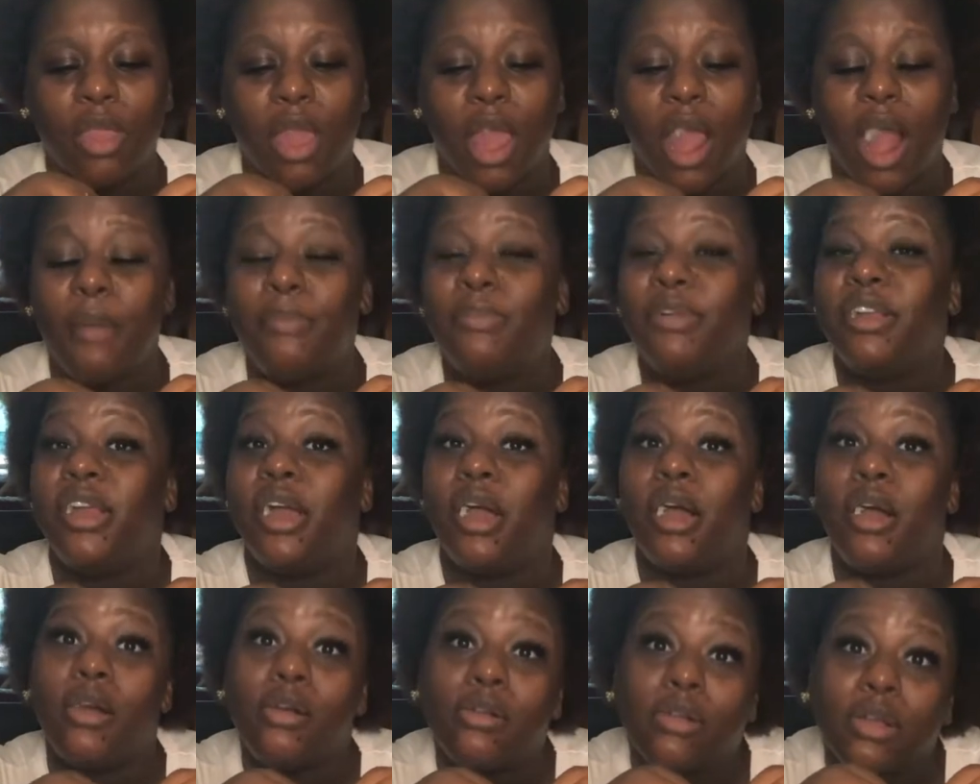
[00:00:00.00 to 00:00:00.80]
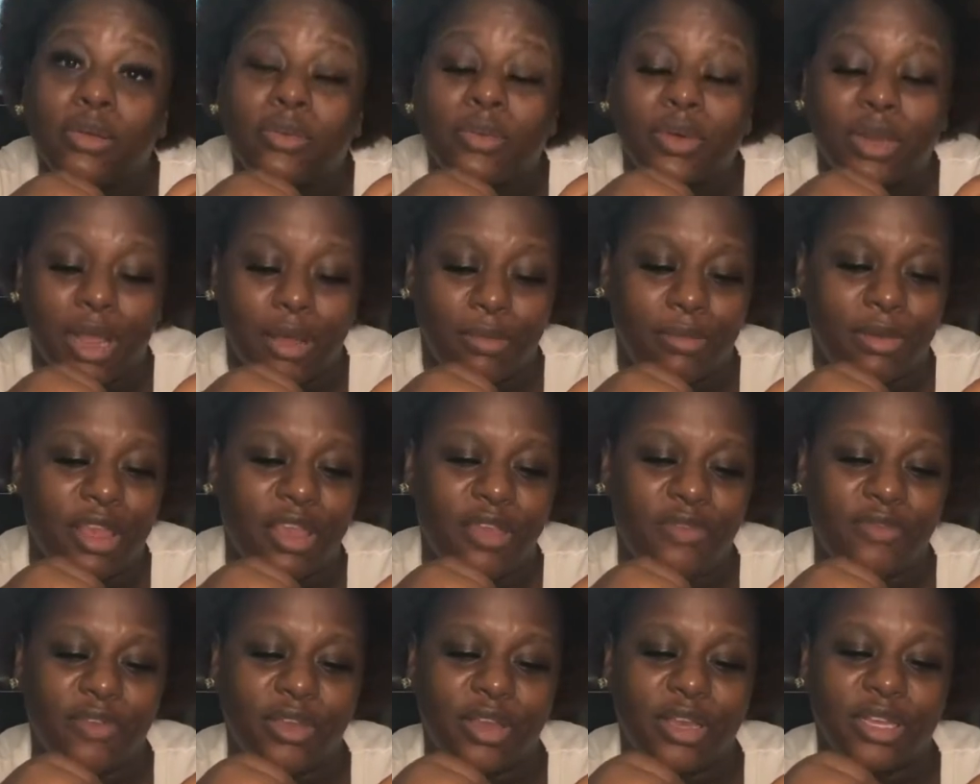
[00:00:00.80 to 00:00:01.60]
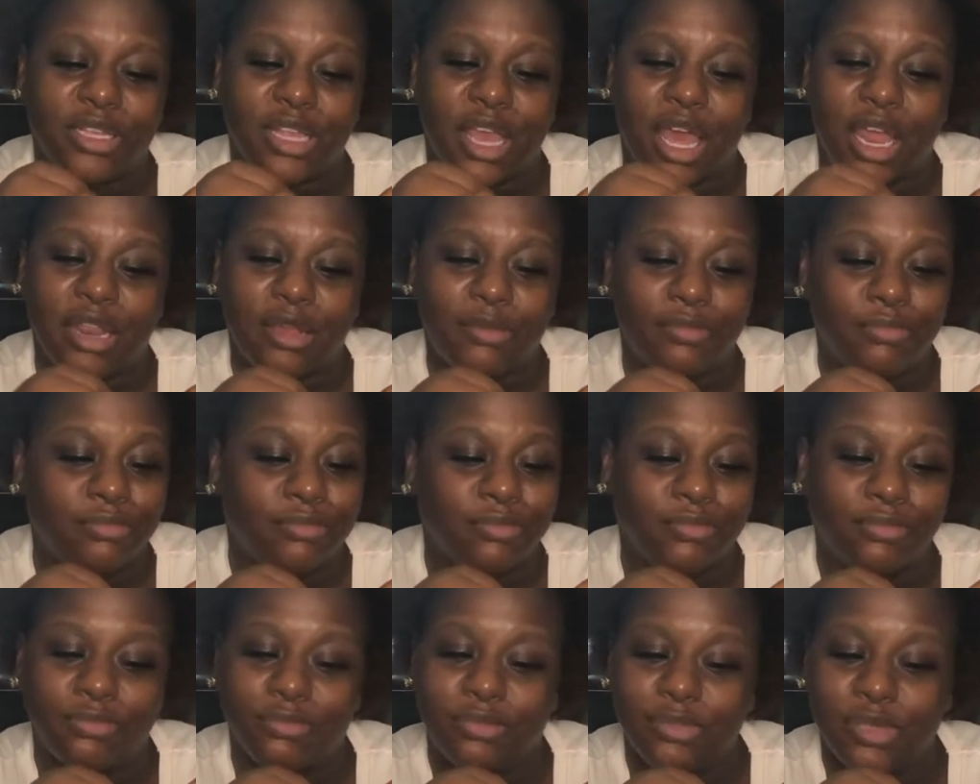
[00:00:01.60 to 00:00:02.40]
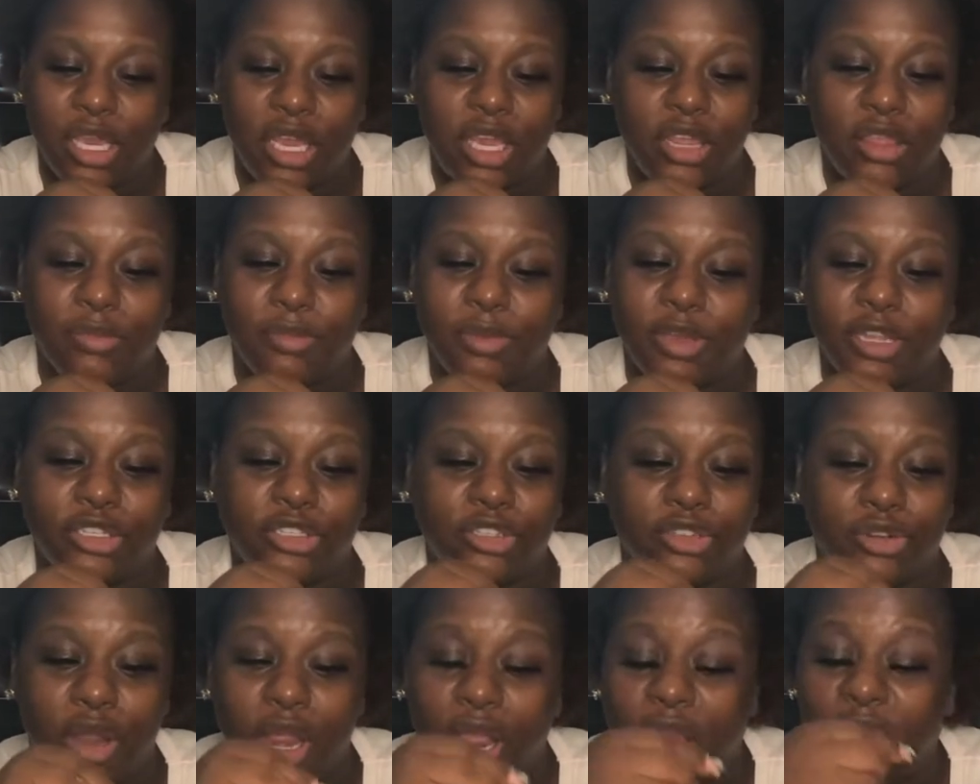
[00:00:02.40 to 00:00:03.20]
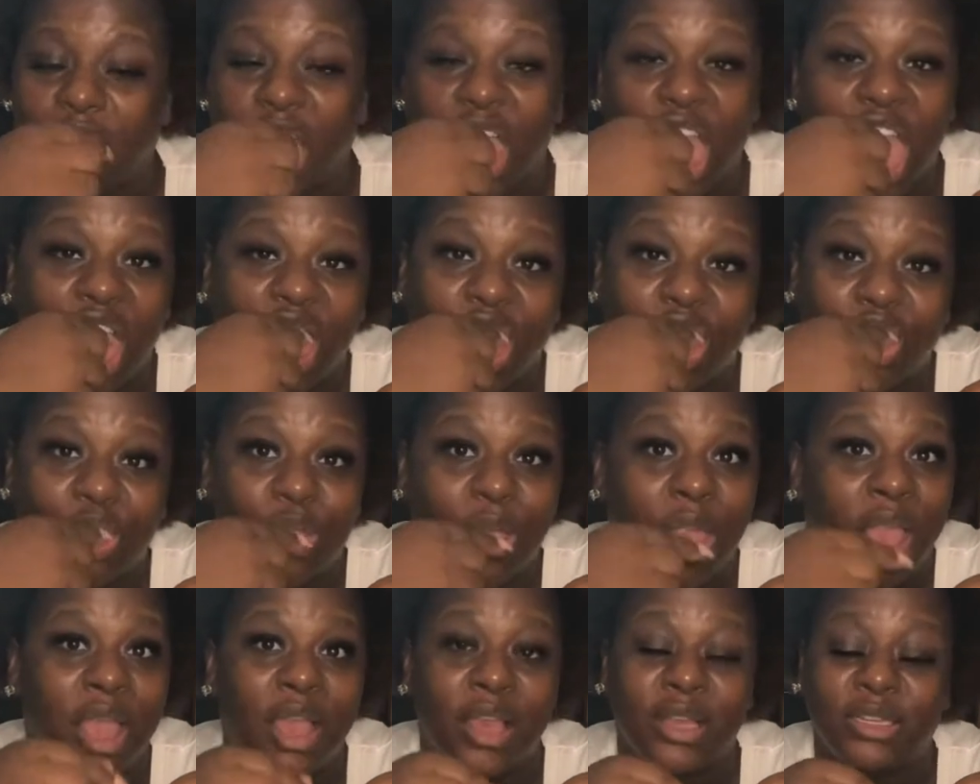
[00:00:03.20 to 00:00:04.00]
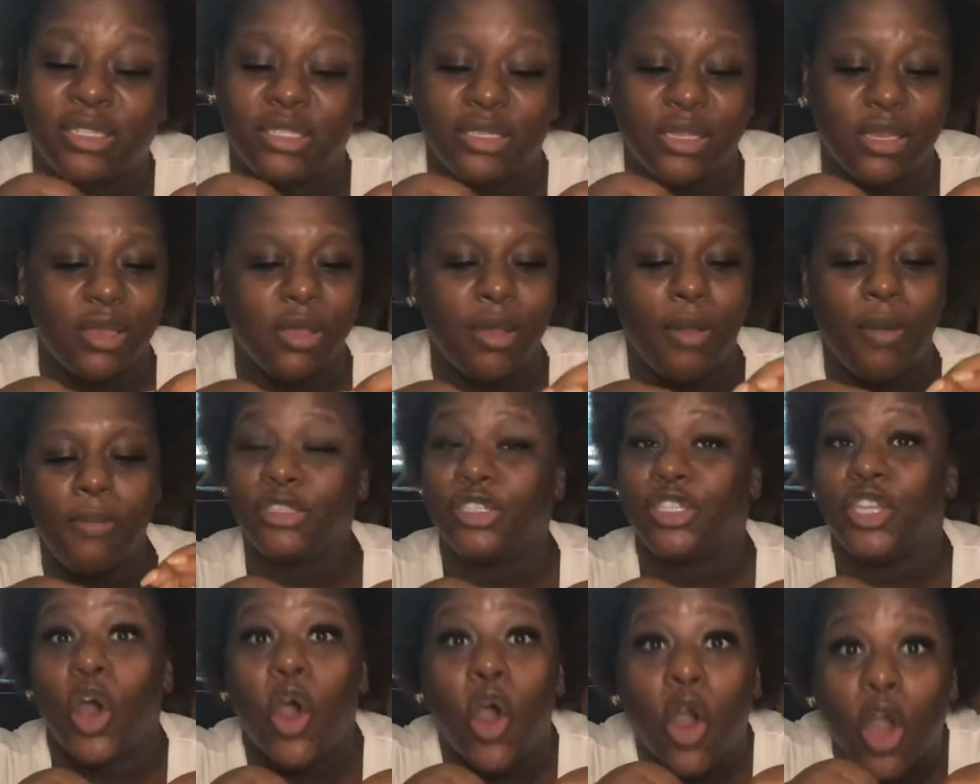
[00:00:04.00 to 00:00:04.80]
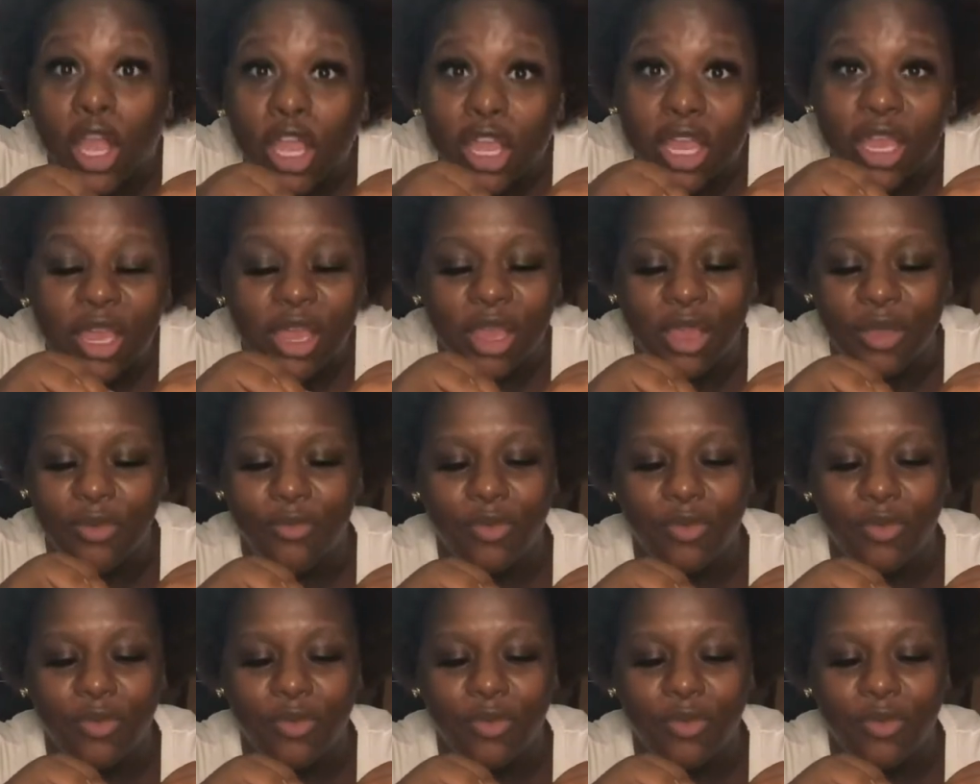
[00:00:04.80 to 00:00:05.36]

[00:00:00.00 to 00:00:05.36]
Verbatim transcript: I'd be hungry when I'm leaving because I didn't either been drinking, dancing, talking,